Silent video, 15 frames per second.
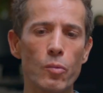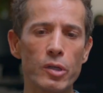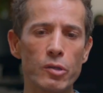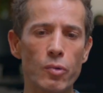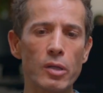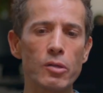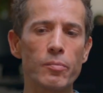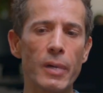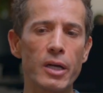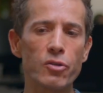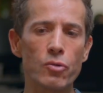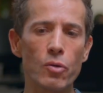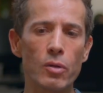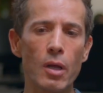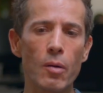And we try to make
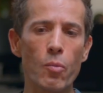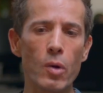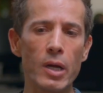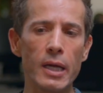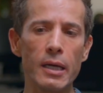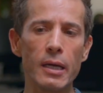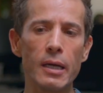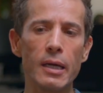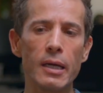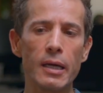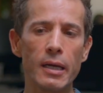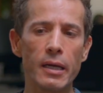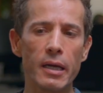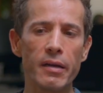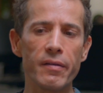sure that we
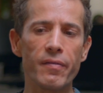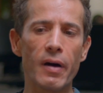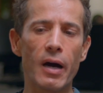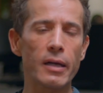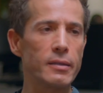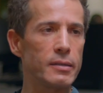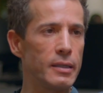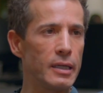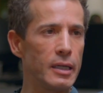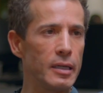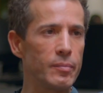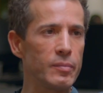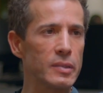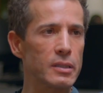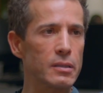give our
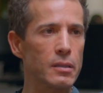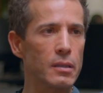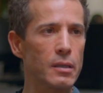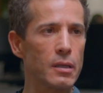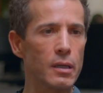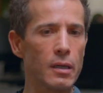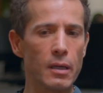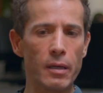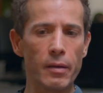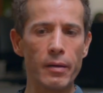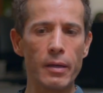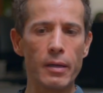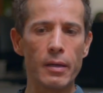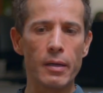teams the